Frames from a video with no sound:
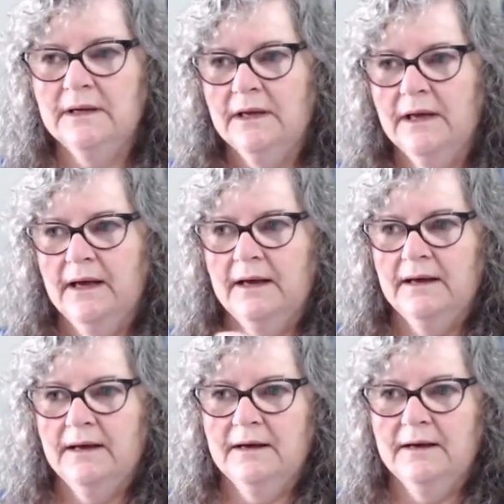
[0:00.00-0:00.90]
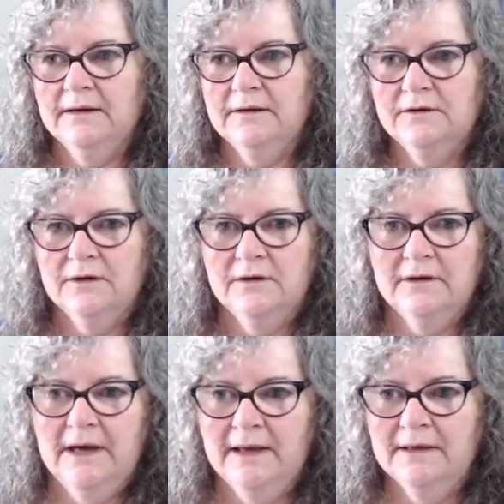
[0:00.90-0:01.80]
you know,
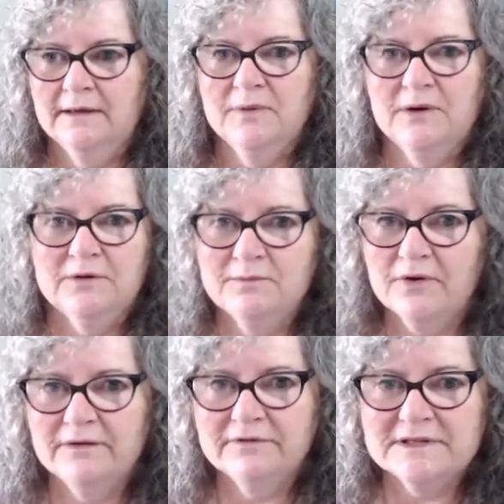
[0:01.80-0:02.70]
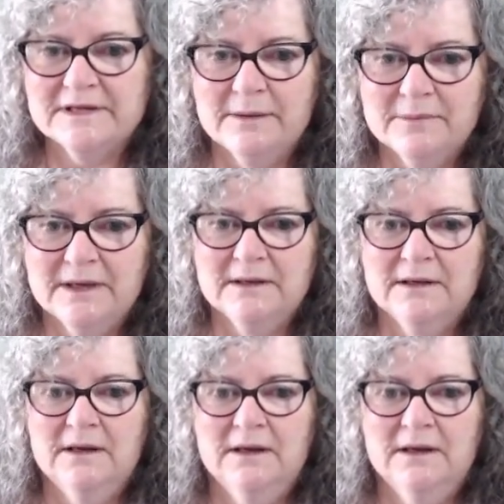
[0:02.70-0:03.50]
a blueprint for something,